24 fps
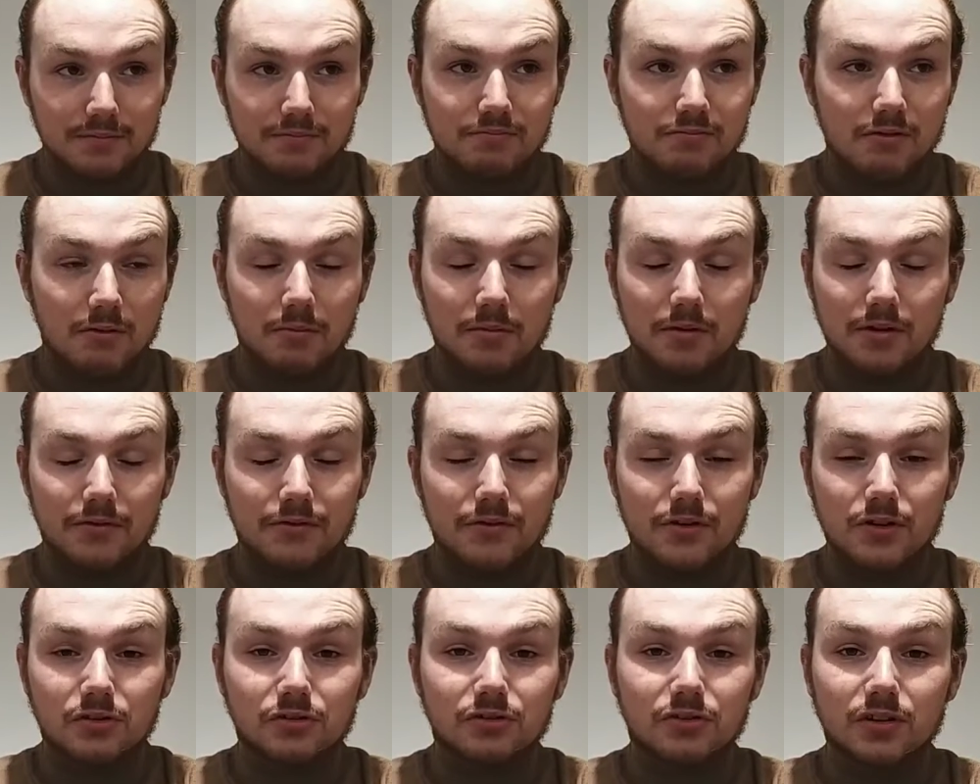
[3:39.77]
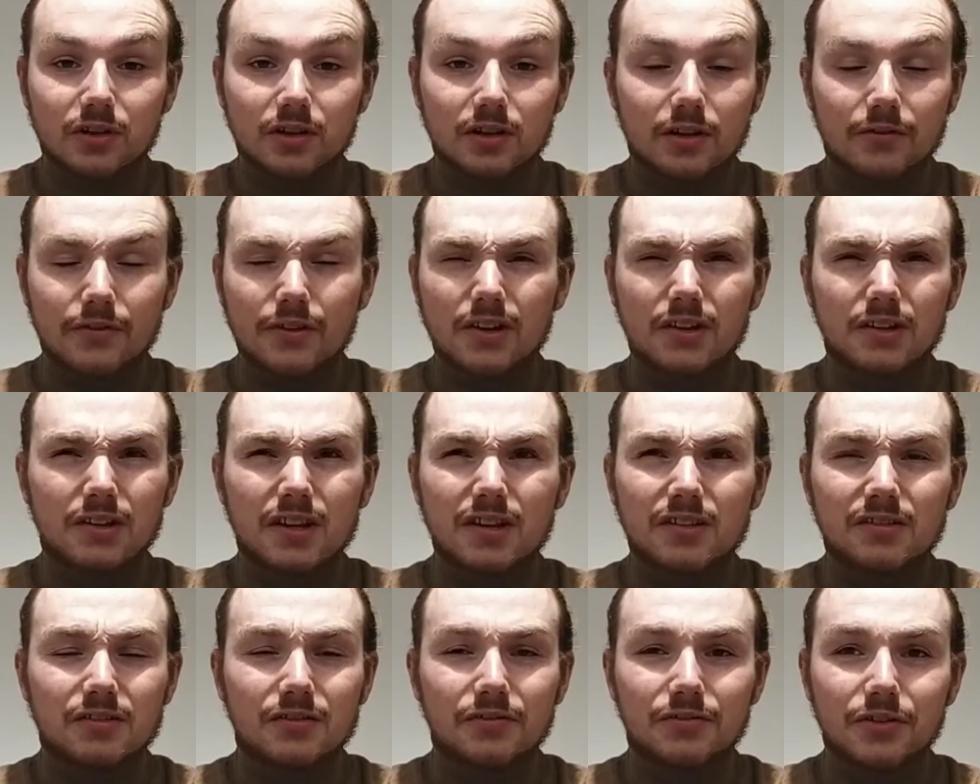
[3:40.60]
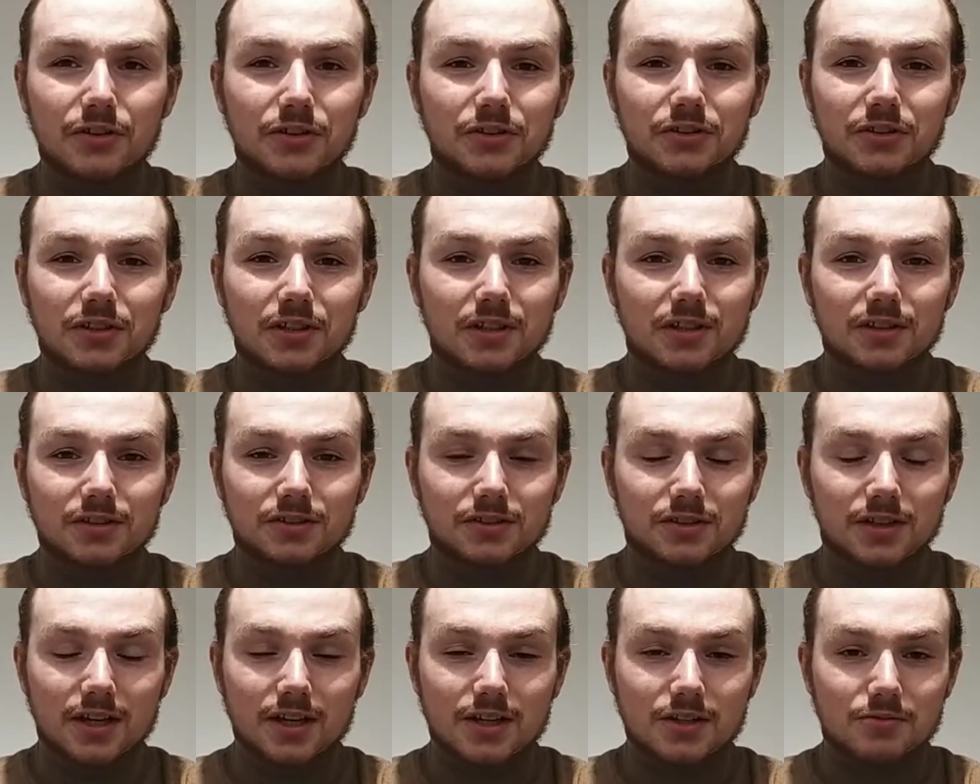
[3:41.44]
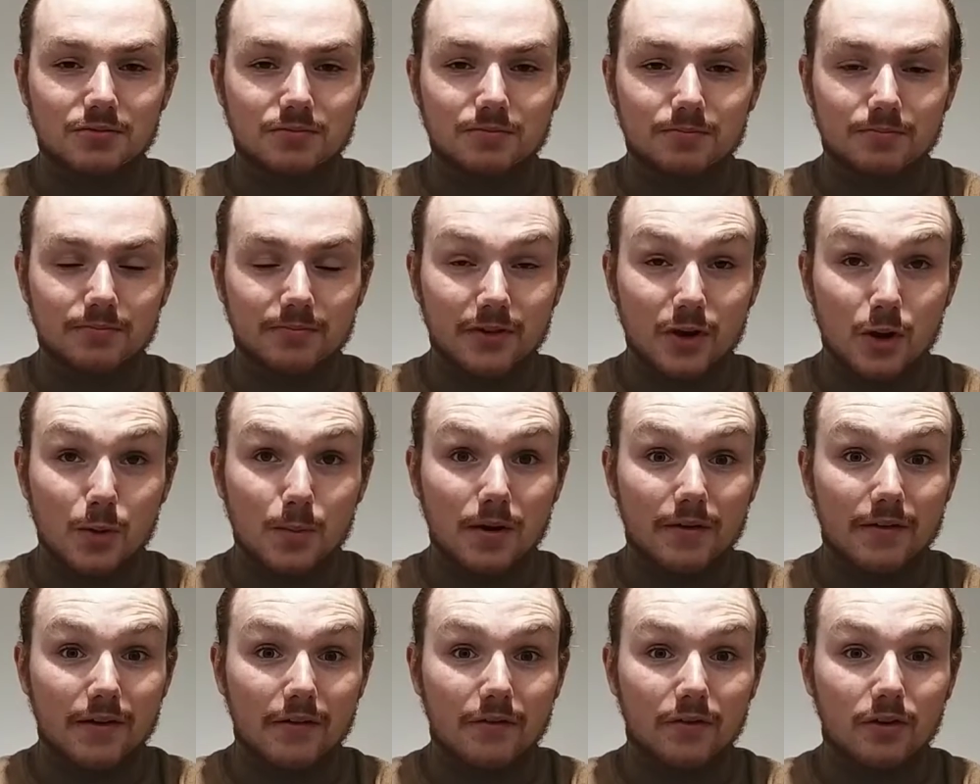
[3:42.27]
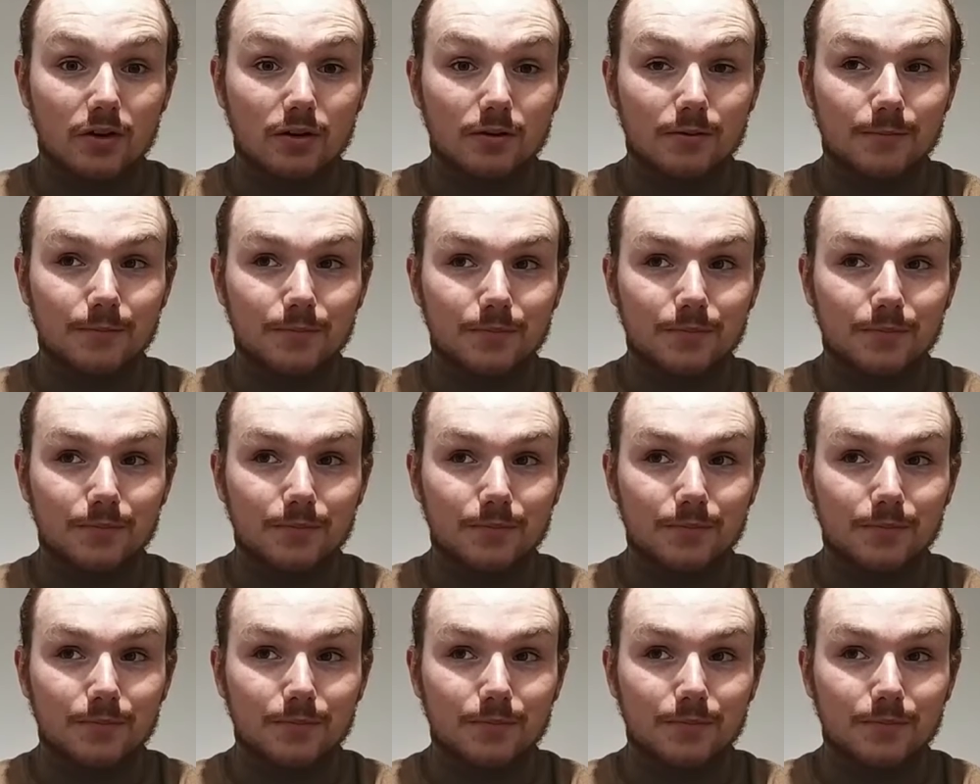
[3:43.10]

Probably I think it is the first Nicolas Cage film I've ever